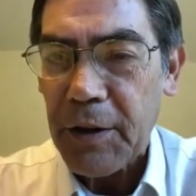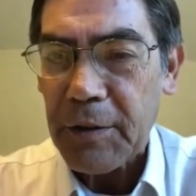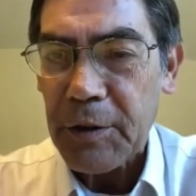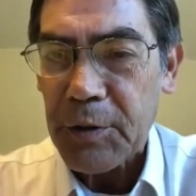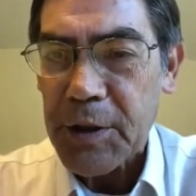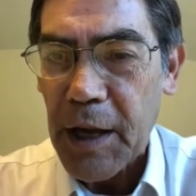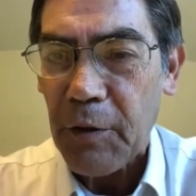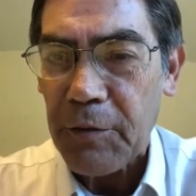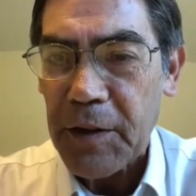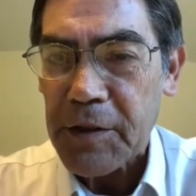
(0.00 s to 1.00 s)

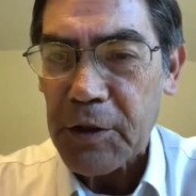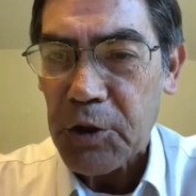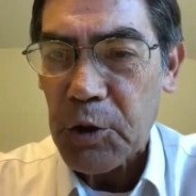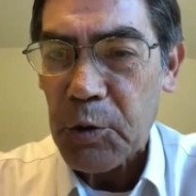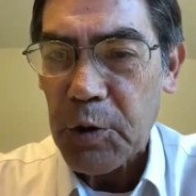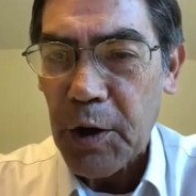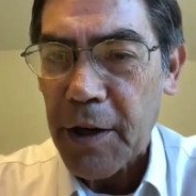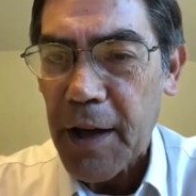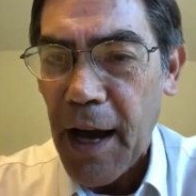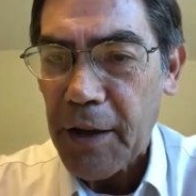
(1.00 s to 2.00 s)
yourself as a Jew or a
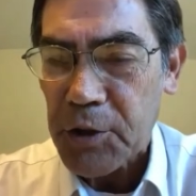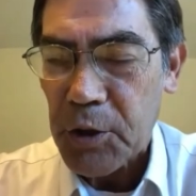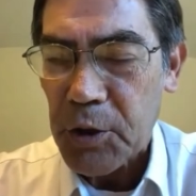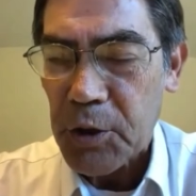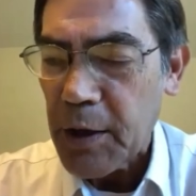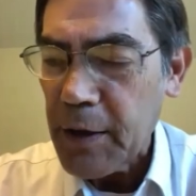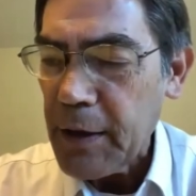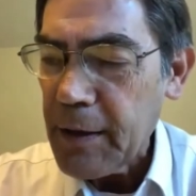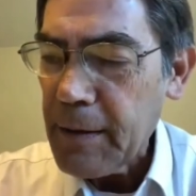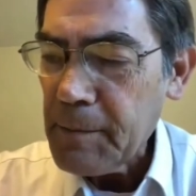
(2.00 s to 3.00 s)
non-Jew?
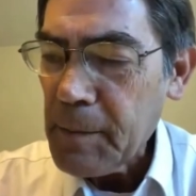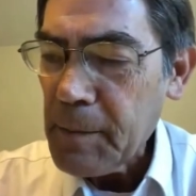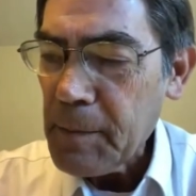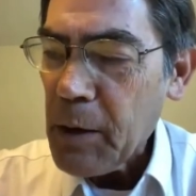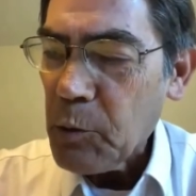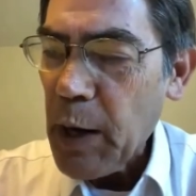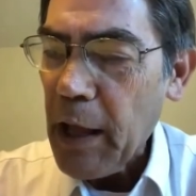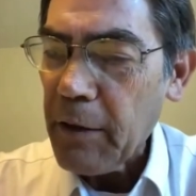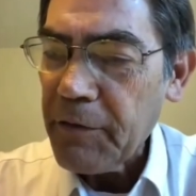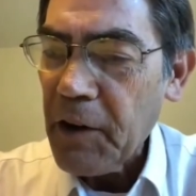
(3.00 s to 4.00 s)

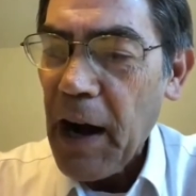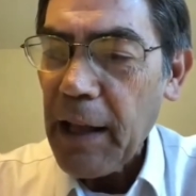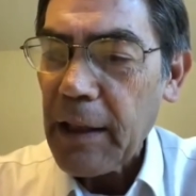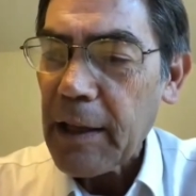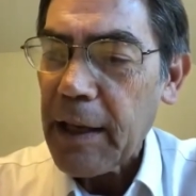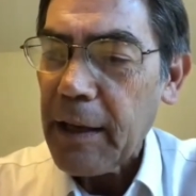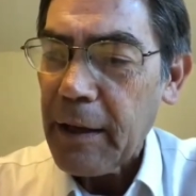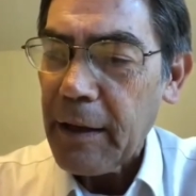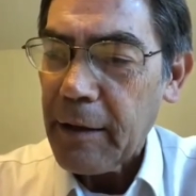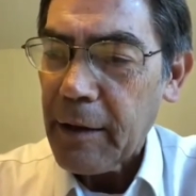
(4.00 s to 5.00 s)
Well,
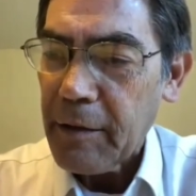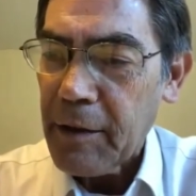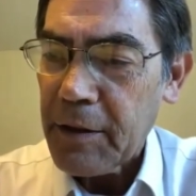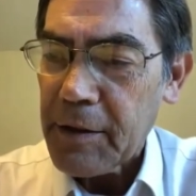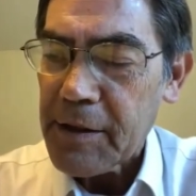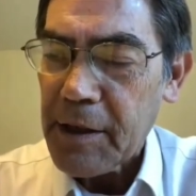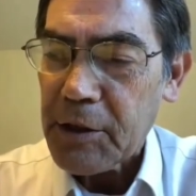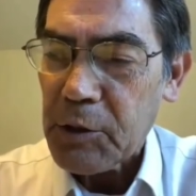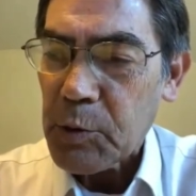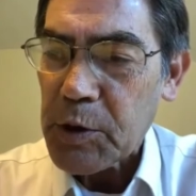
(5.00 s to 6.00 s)
finally, the
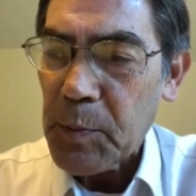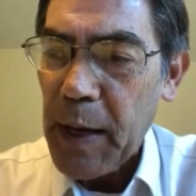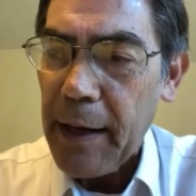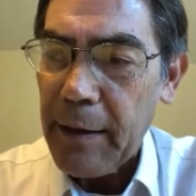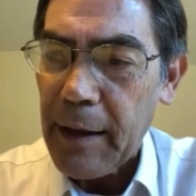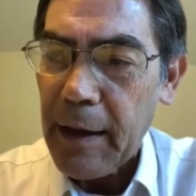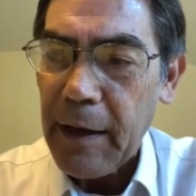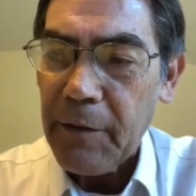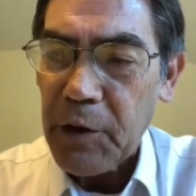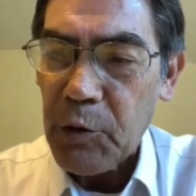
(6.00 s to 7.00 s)
decision was made that
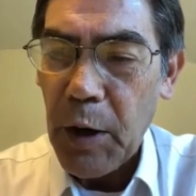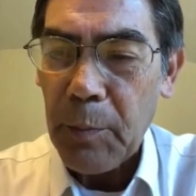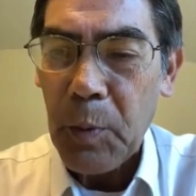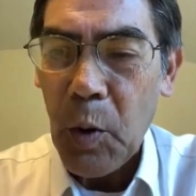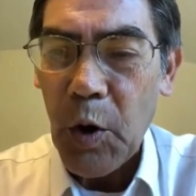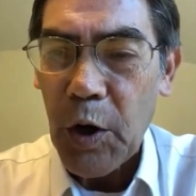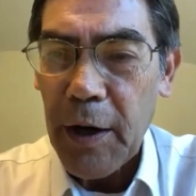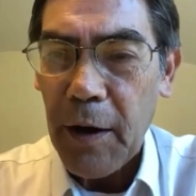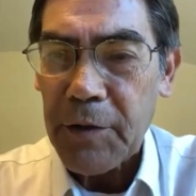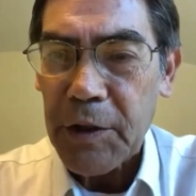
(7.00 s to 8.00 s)
if you are born
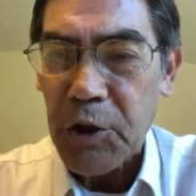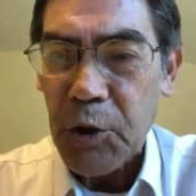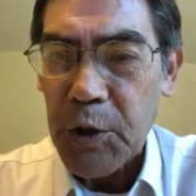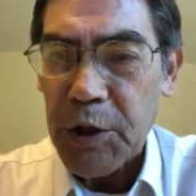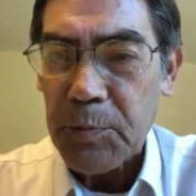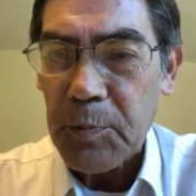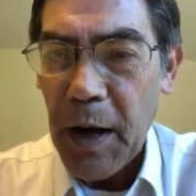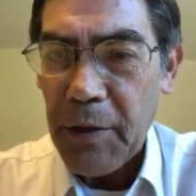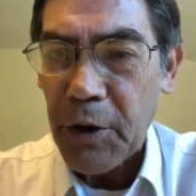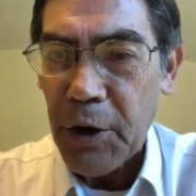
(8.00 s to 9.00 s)
of a Jewish
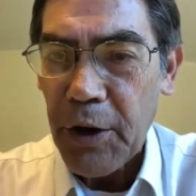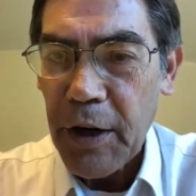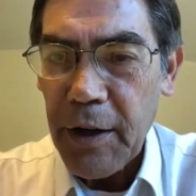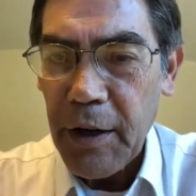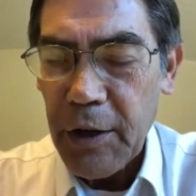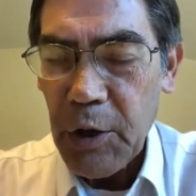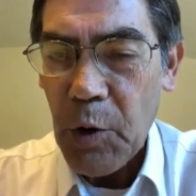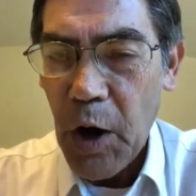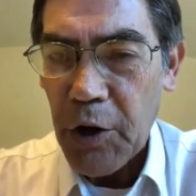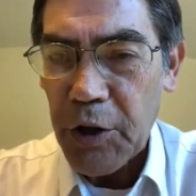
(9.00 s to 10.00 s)
mother, you
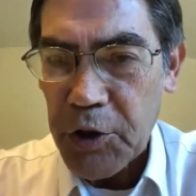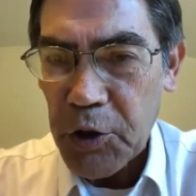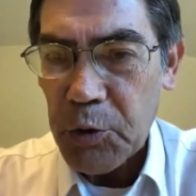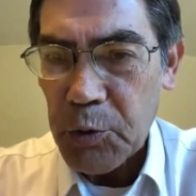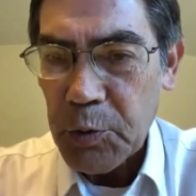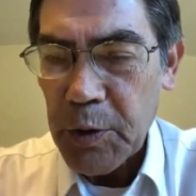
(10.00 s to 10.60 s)
are a Jew,